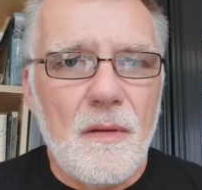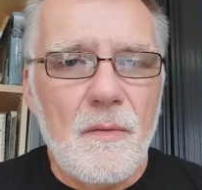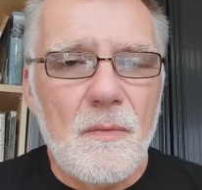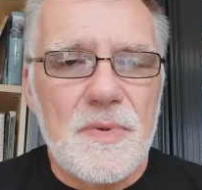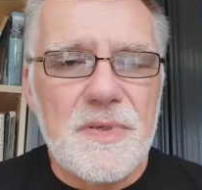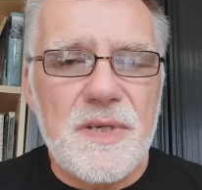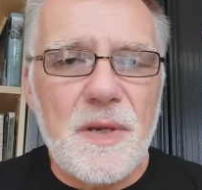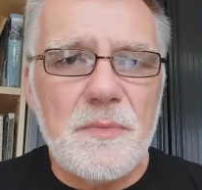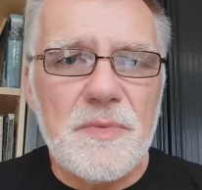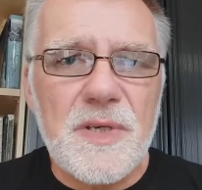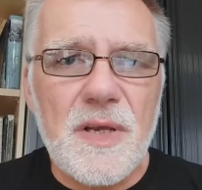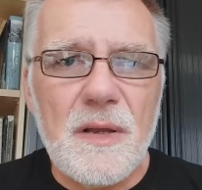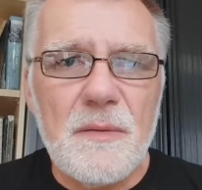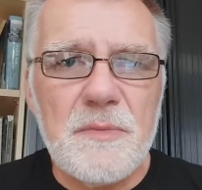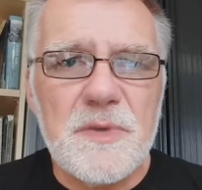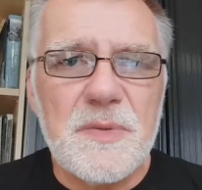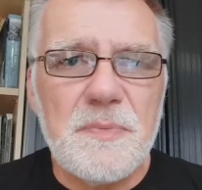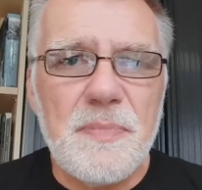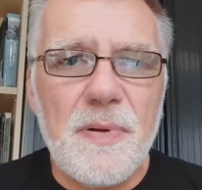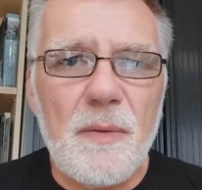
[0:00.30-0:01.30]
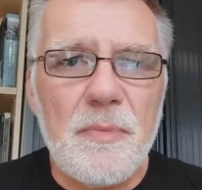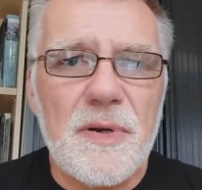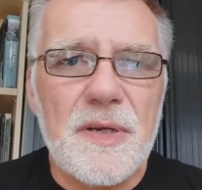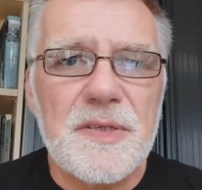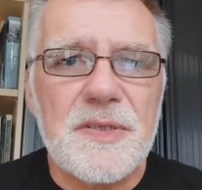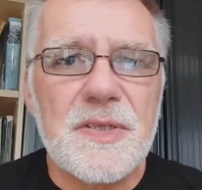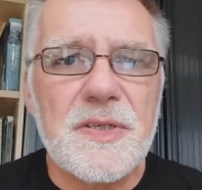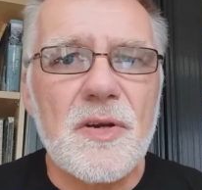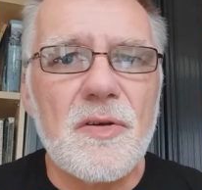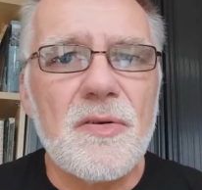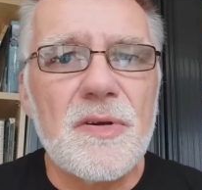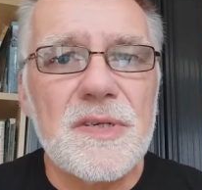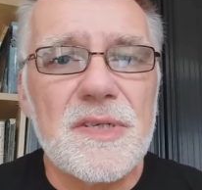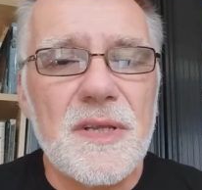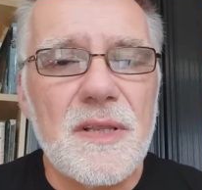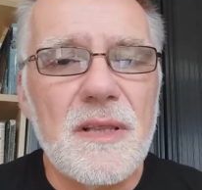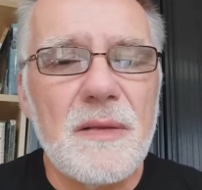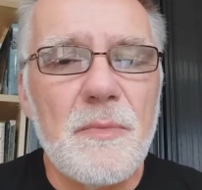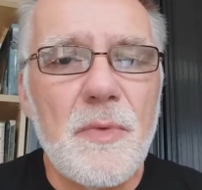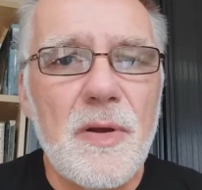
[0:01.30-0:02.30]
We sometimes publish stories
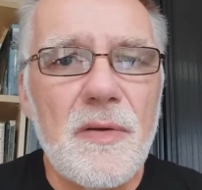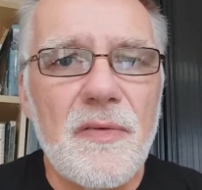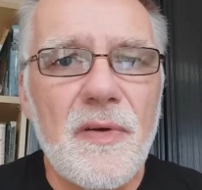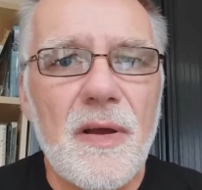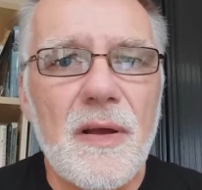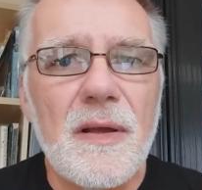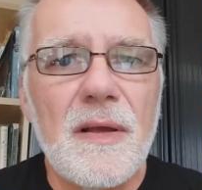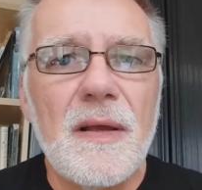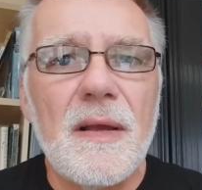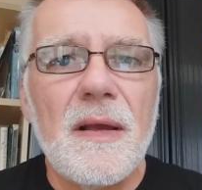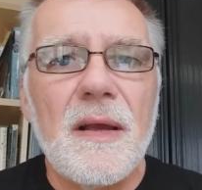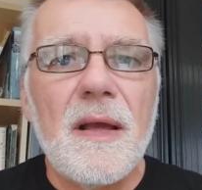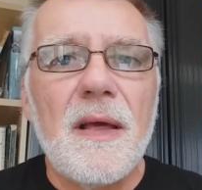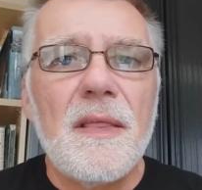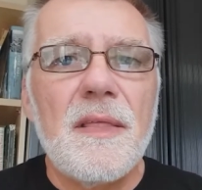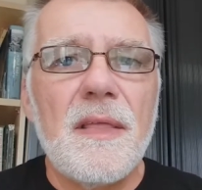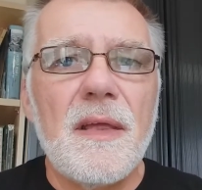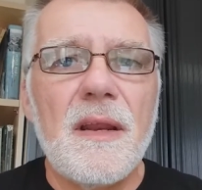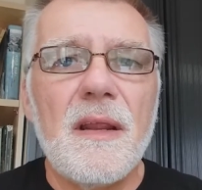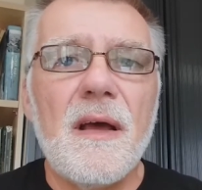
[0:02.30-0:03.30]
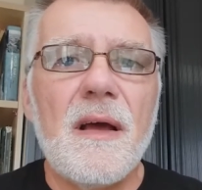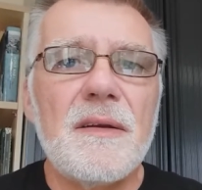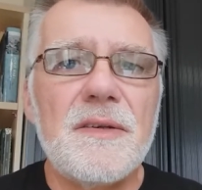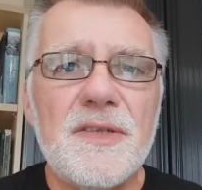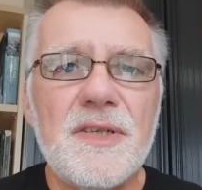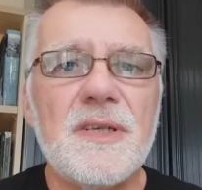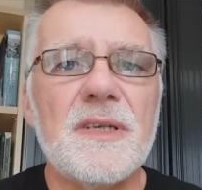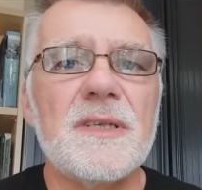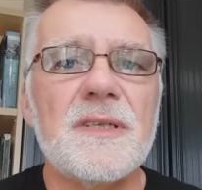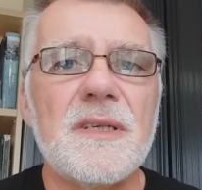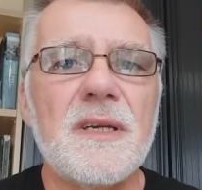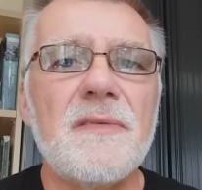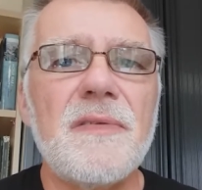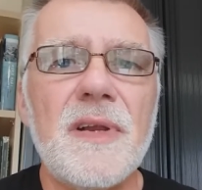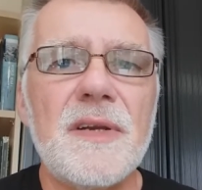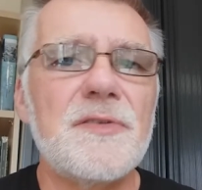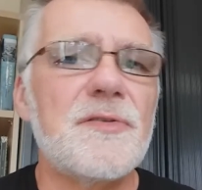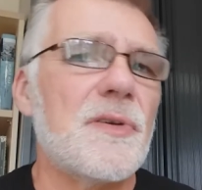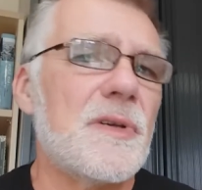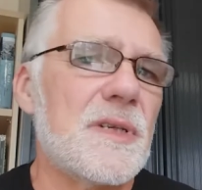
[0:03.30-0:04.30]
in the mover that are just of
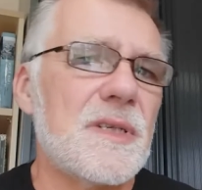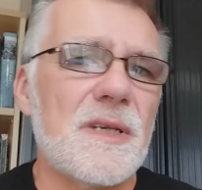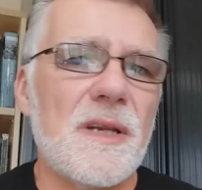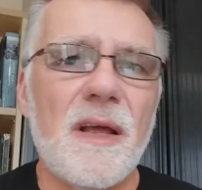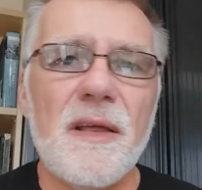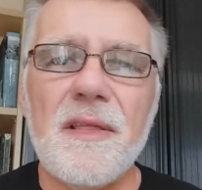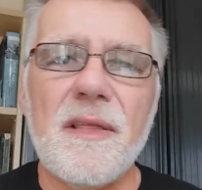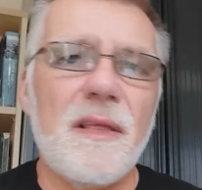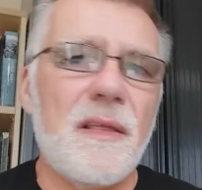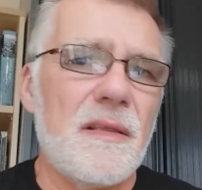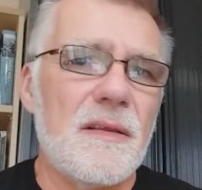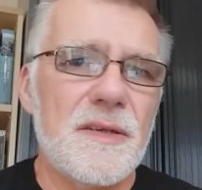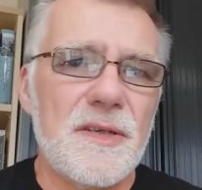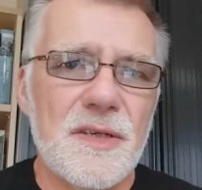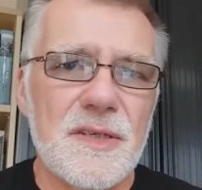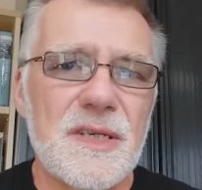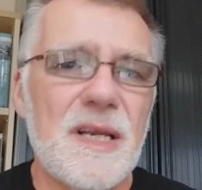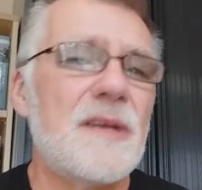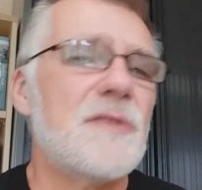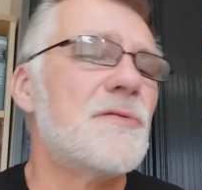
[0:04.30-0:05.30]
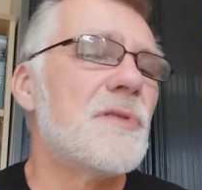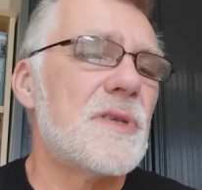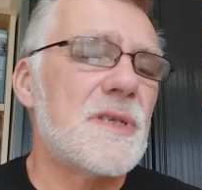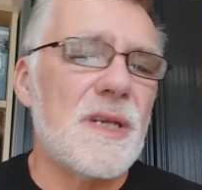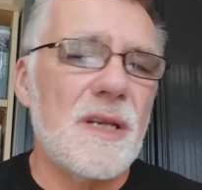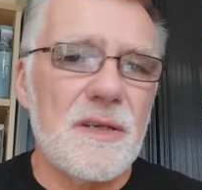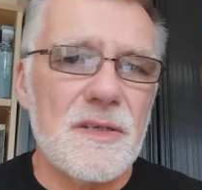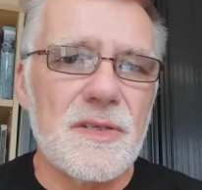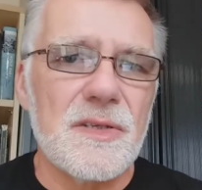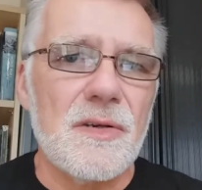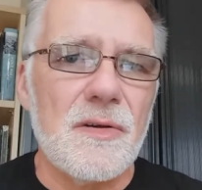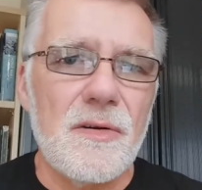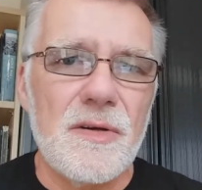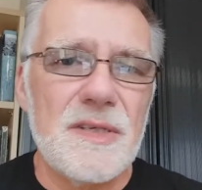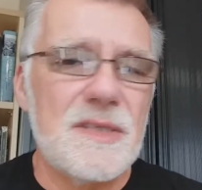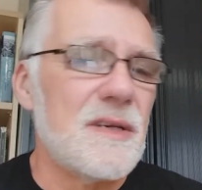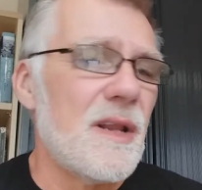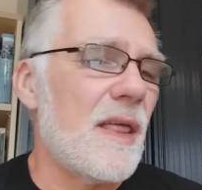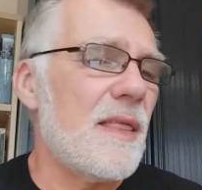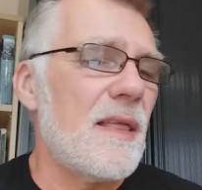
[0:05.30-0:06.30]
interest. I think they're just interesting
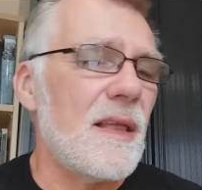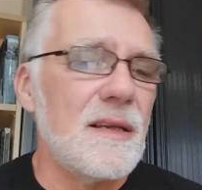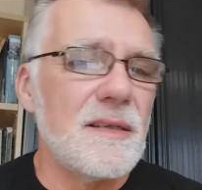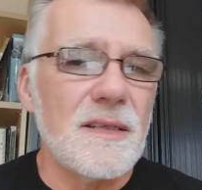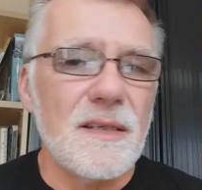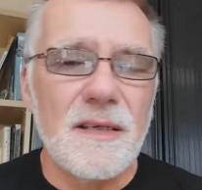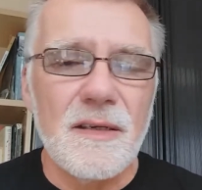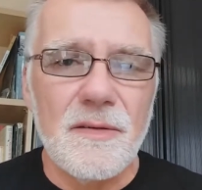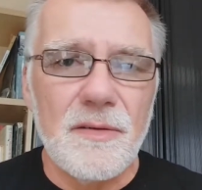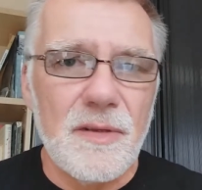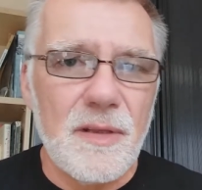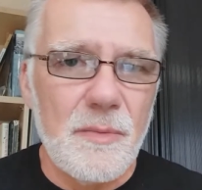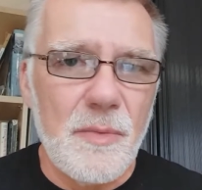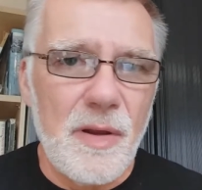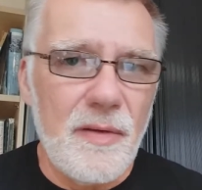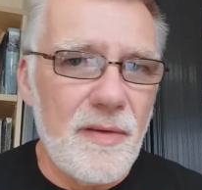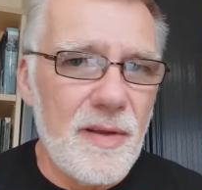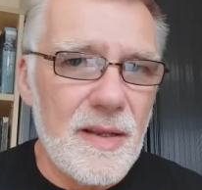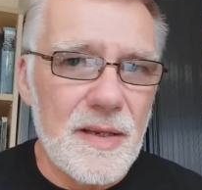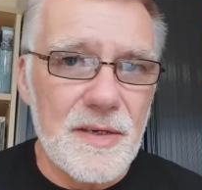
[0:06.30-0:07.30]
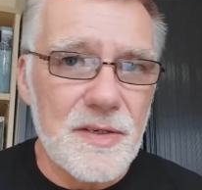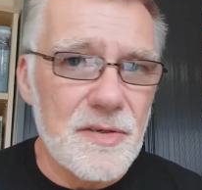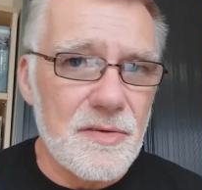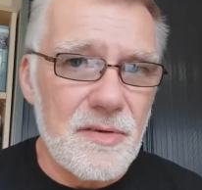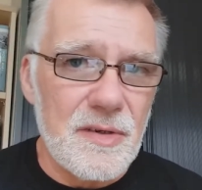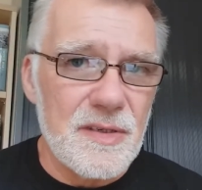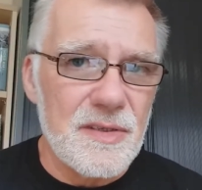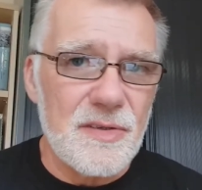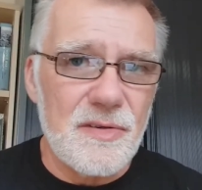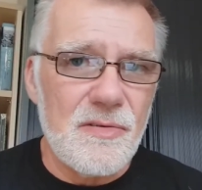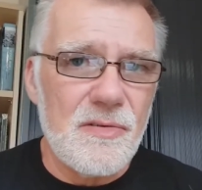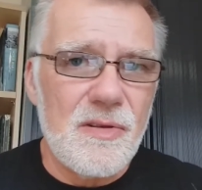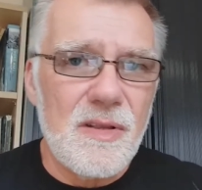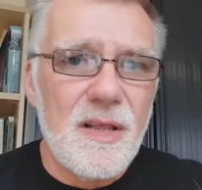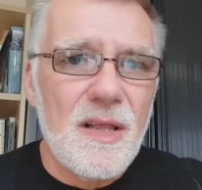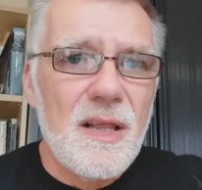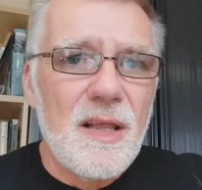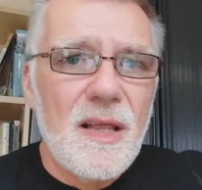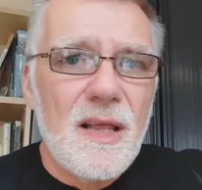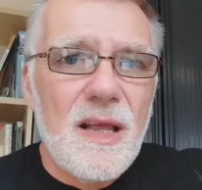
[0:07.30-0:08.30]
stories, nothing to do with the moving industry at all.
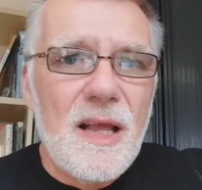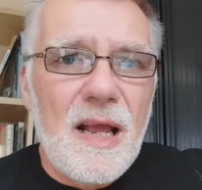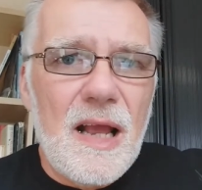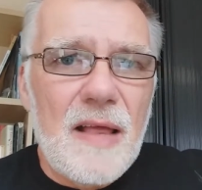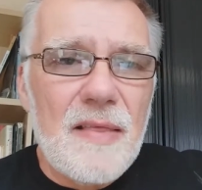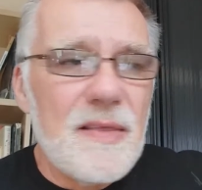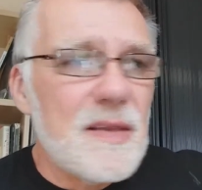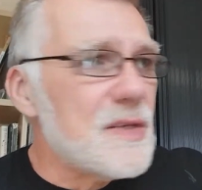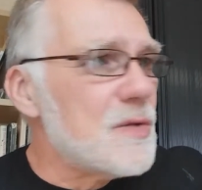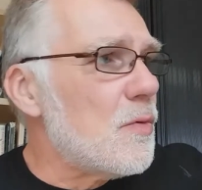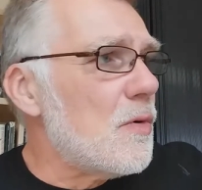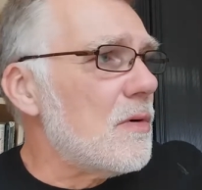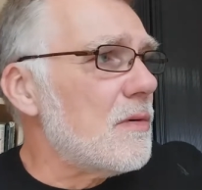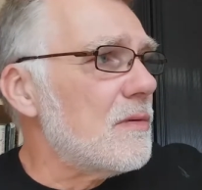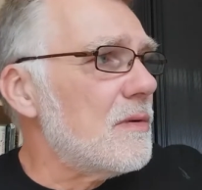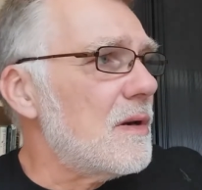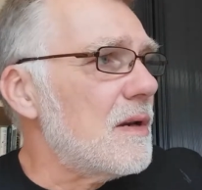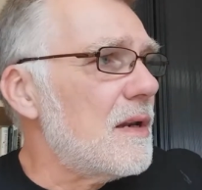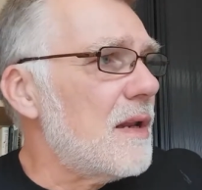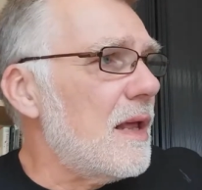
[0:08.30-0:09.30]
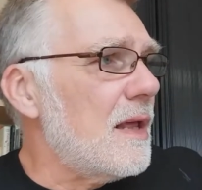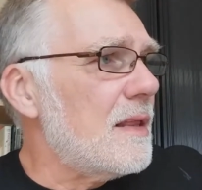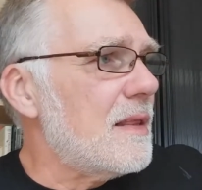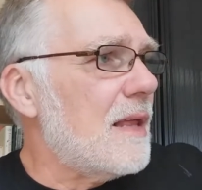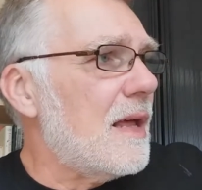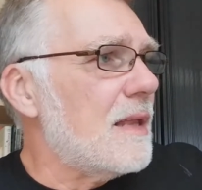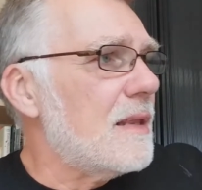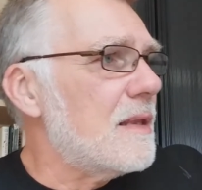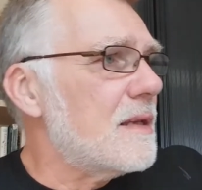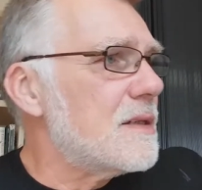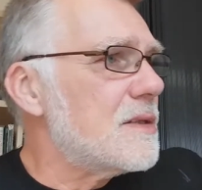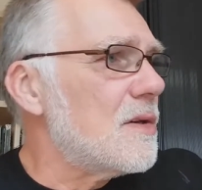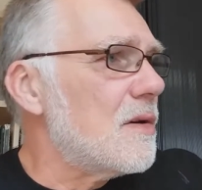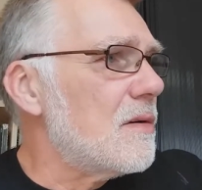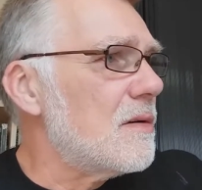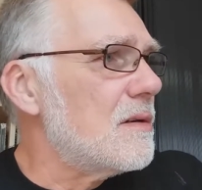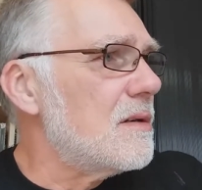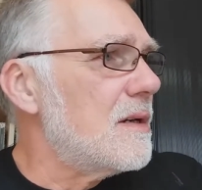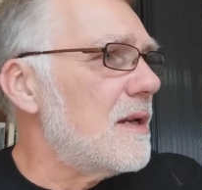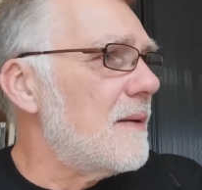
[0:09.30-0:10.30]
And there's one like that that's
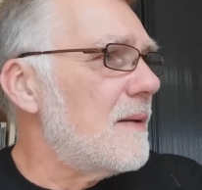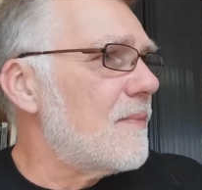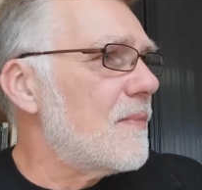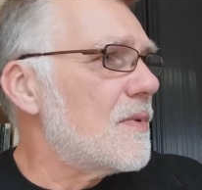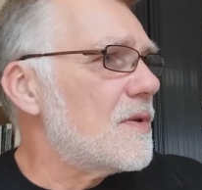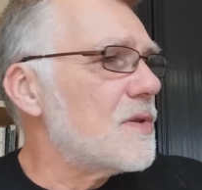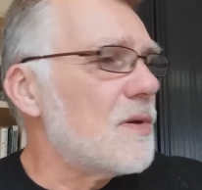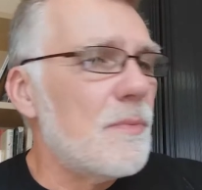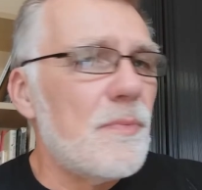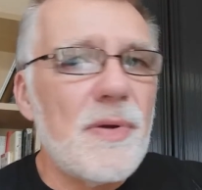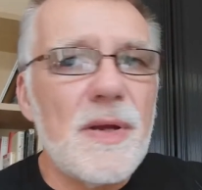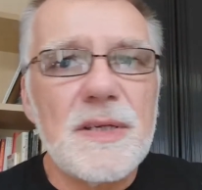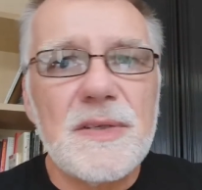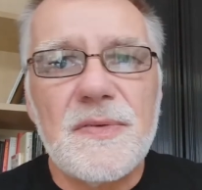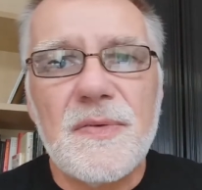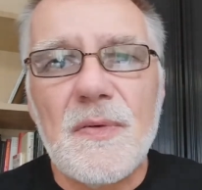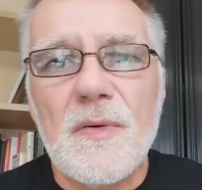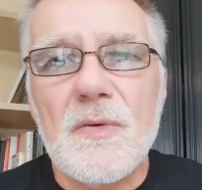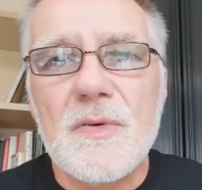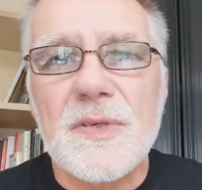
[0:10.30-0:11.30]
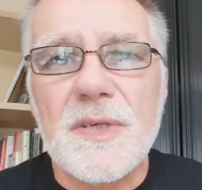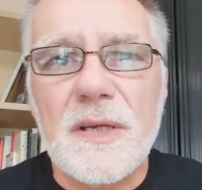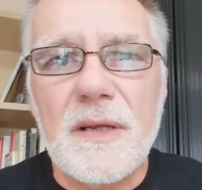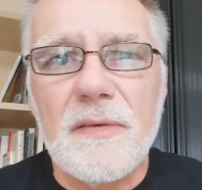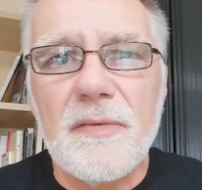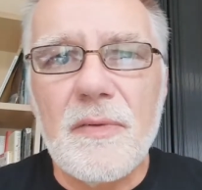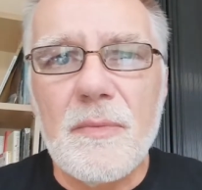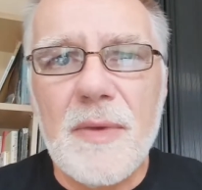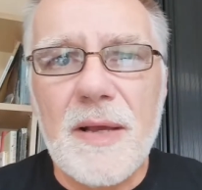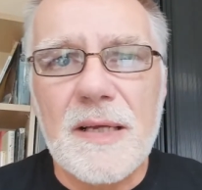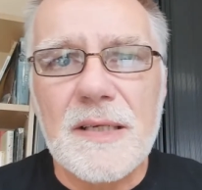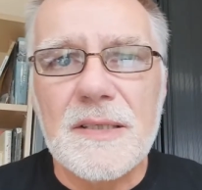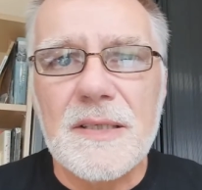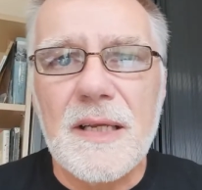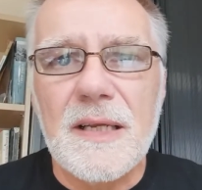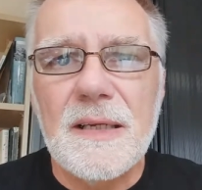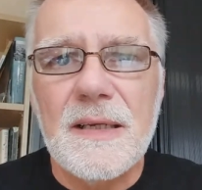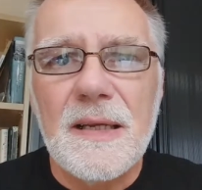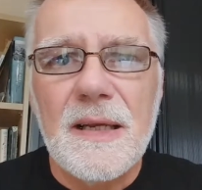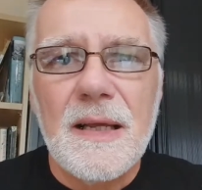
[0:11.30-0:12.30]
on um, it's on page 40 of the
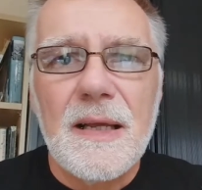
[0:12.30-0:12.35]
magazine.